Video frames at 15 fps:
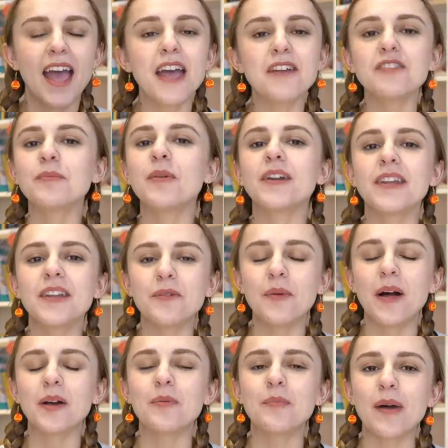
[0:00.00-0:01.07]
Hey everybody,
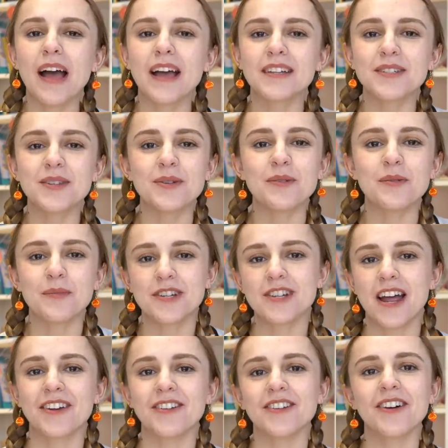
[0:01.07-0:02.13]
welcome back to my
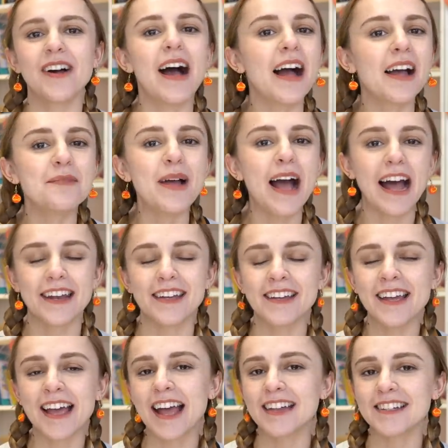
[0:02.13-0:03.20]
channel. I'm
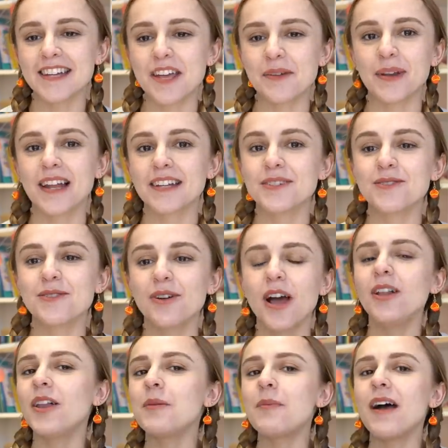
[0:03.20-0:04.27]
Hannah, and here we like to talk
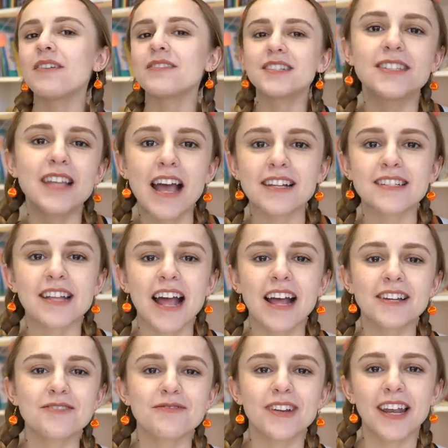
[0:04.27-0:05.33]
a lot about sex
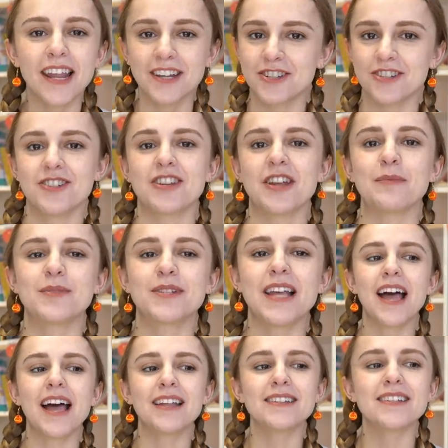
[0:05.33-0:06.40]
and relationships.
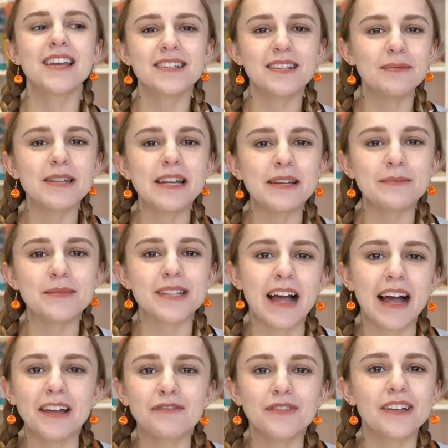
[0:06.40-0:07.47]
And sometimes
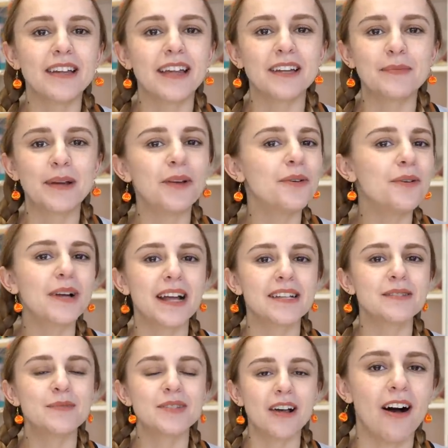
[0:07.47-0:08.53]
I feel like my
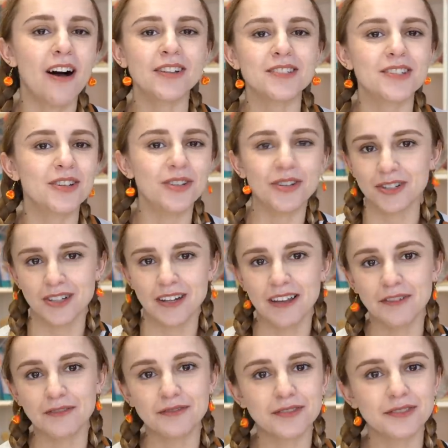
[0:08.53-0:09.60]
orgasms aren't good
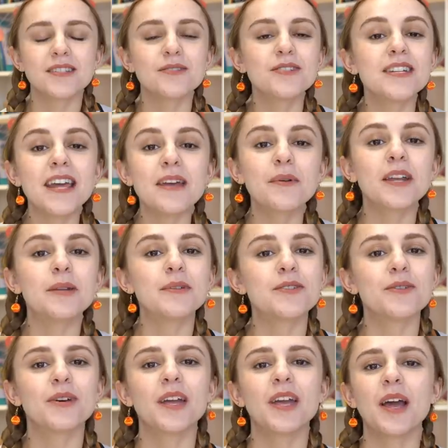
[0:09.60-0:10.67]
enough. So today we're going to be
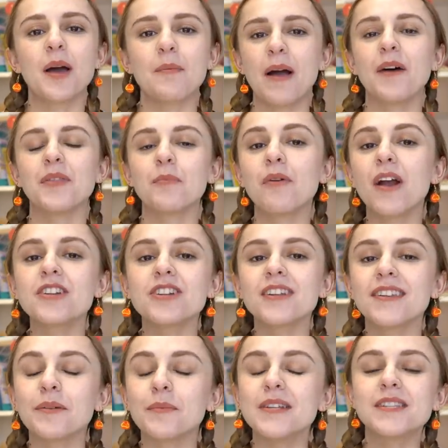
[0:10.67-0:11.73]
talking about the pressure
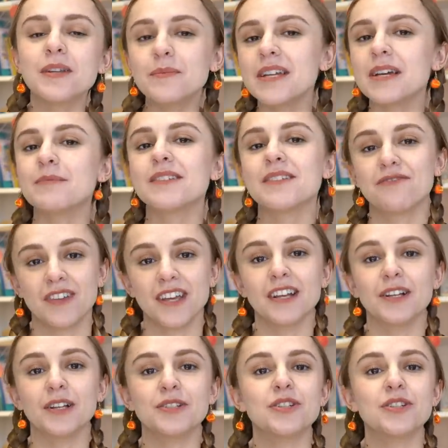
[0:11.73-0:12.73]
that we sometimes feel